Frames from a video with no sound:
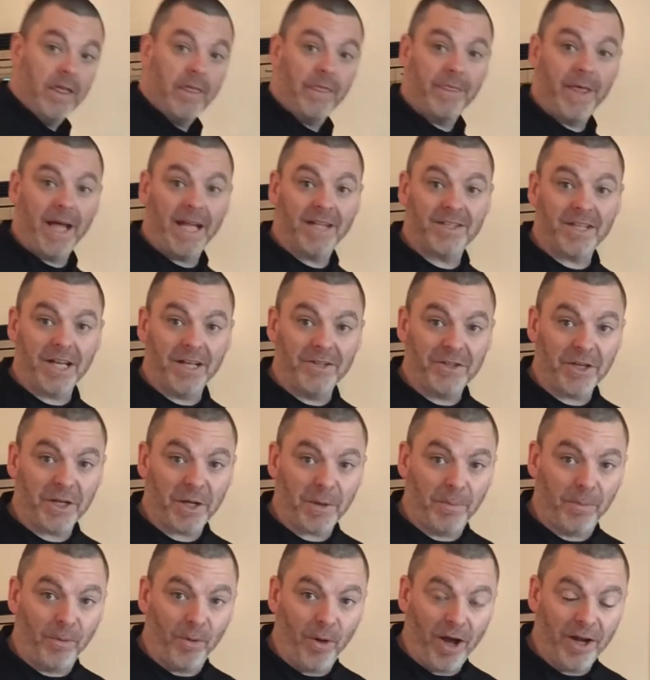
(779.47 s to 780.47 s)
That sounds like
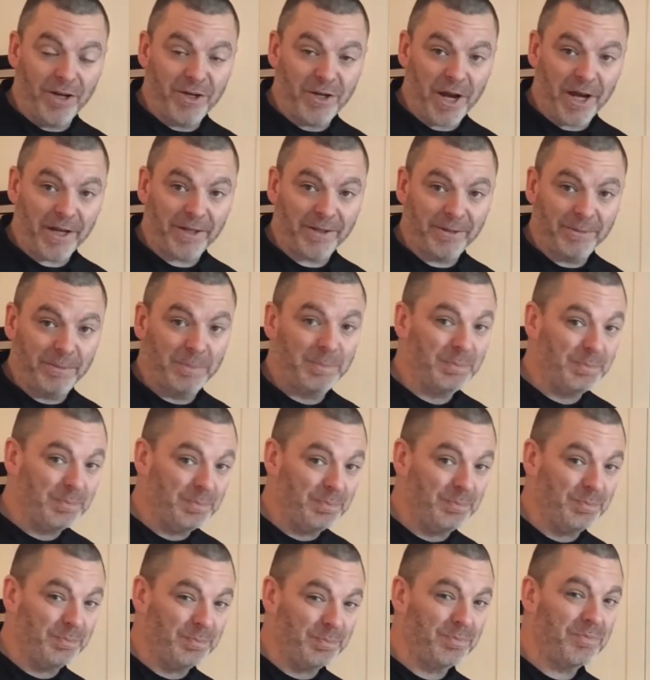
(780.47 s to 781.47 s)
a project.
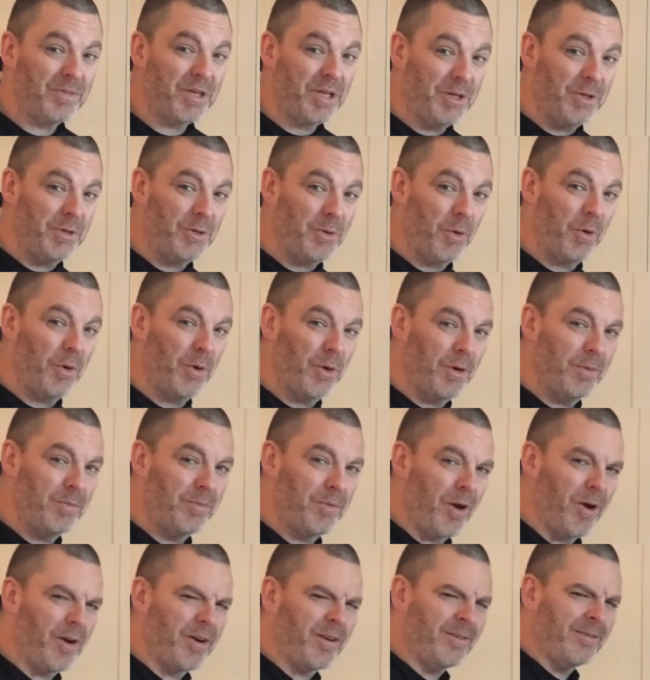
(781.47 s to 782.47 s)
Indoor herb
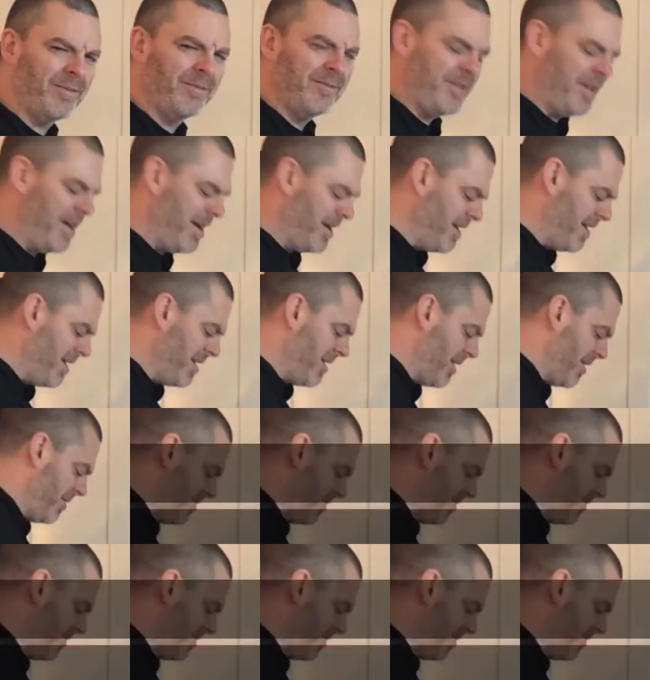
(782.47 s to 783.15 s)
garden. Yeah.